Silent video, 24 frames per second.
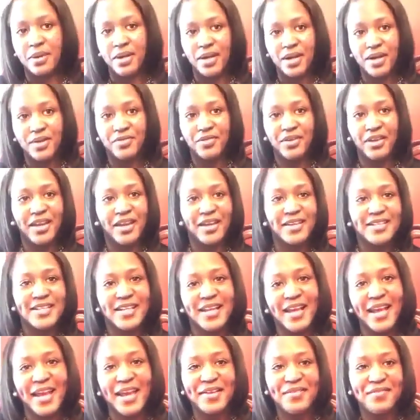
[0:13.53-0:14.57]
Perfect.
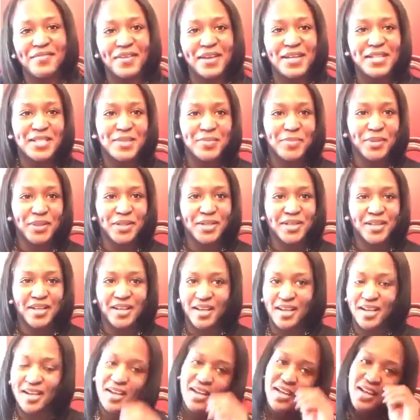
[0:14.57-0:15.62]
Hey, Facebook.
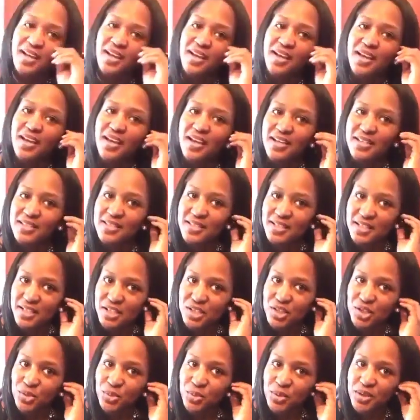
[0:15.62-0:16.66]
It's
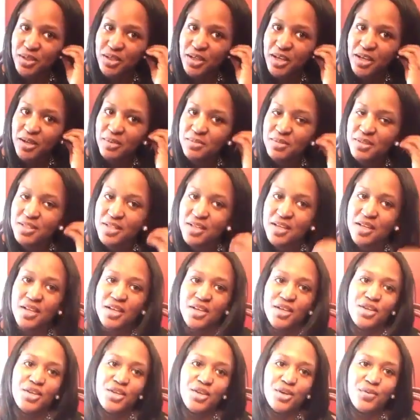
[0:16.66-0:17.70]
Keisha Williams,
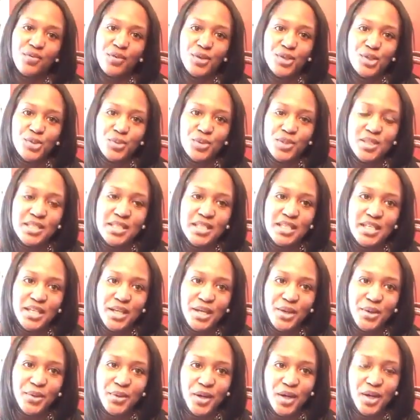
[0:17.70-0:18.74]
your virtual
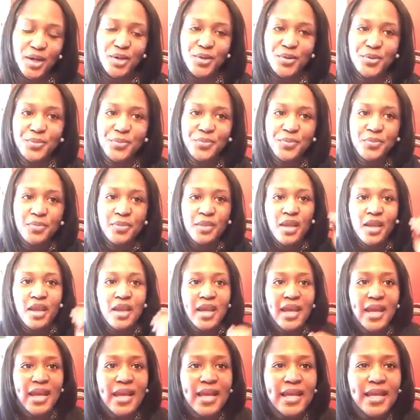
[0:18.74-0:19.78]
COO.
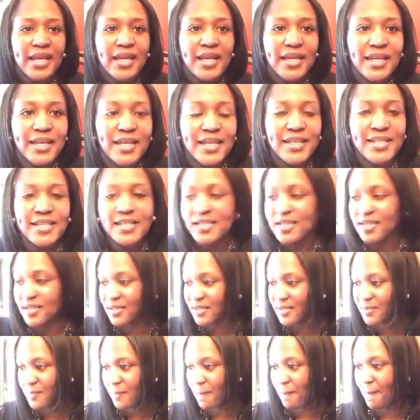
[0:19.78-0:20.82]
And
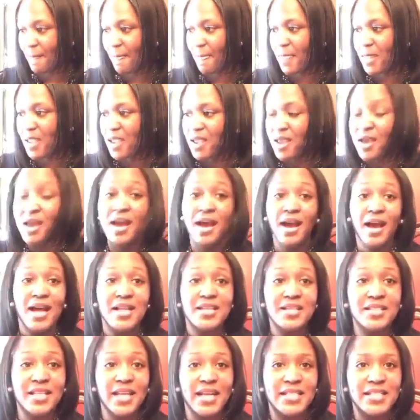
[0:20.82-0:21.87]

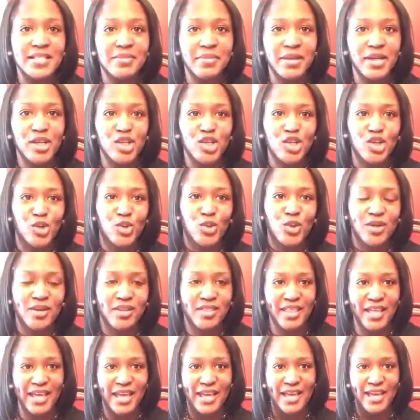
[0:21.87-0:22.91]
I just had to make sure
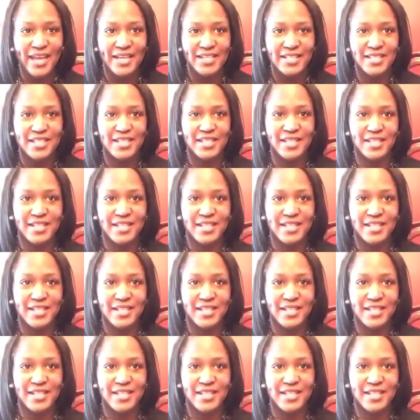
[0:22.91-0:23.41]
that